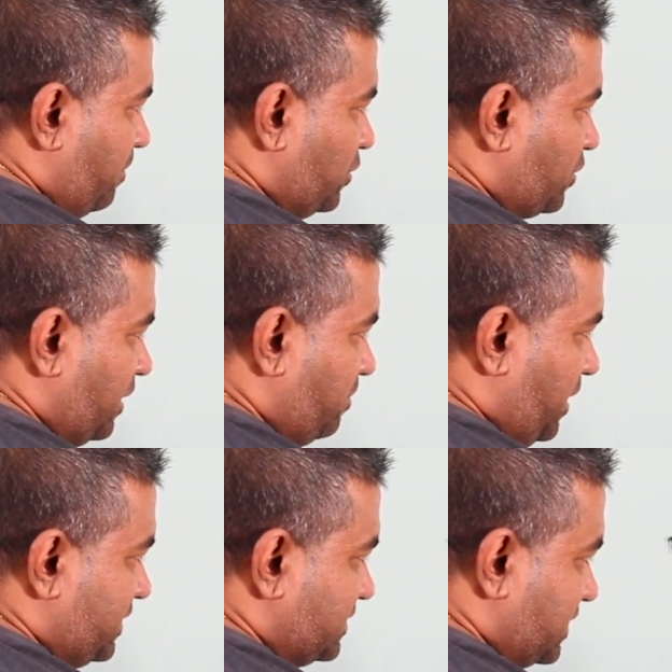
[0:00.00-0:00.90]
you can
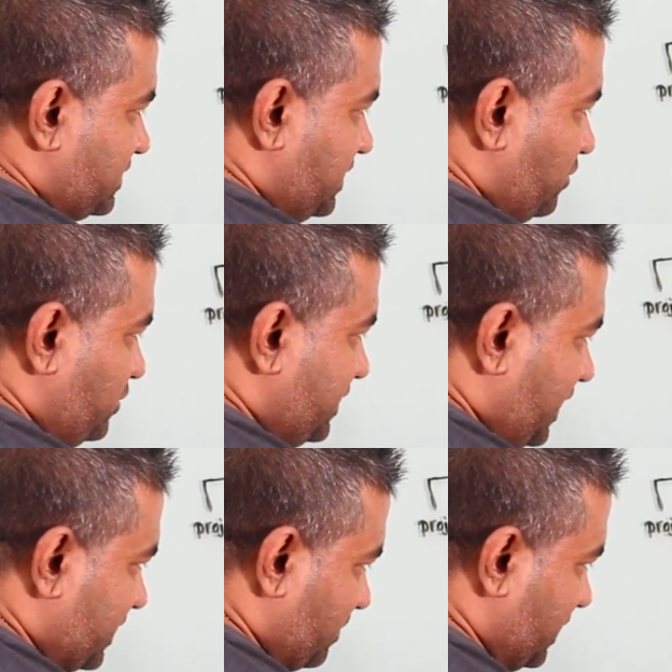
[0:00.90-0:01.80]
make this as a new
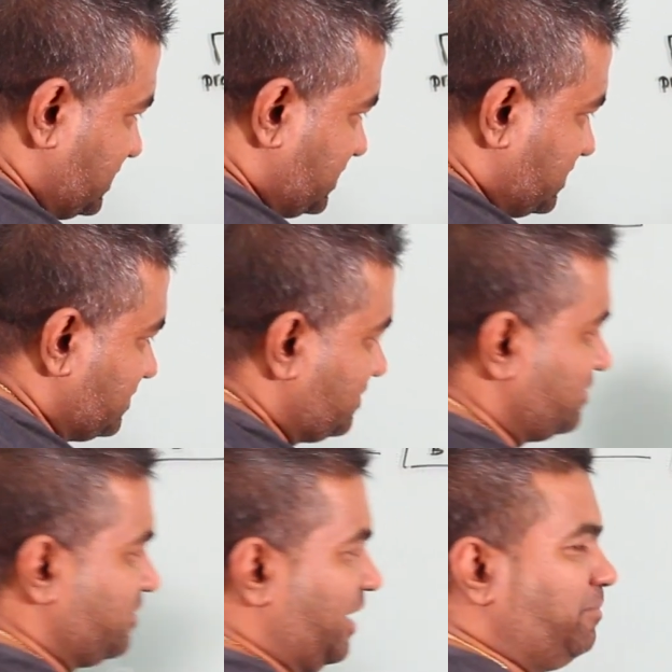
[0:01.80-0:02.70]
database,
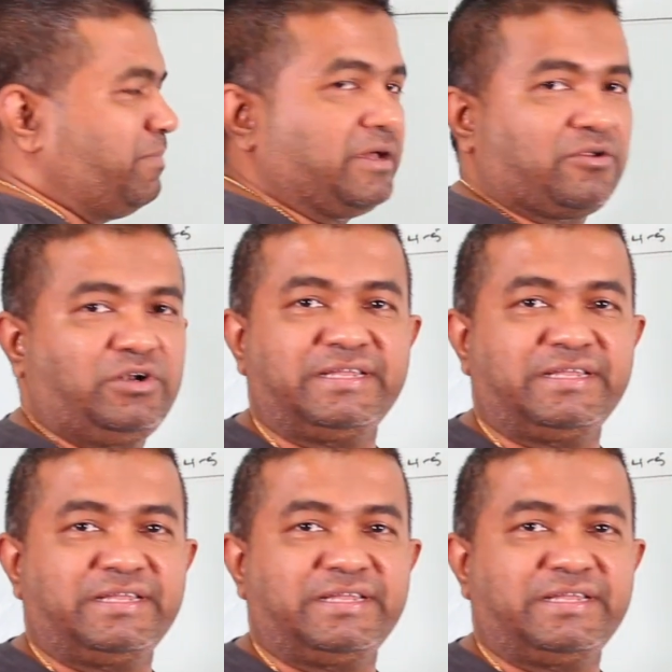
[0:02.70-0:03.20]
right? Payroll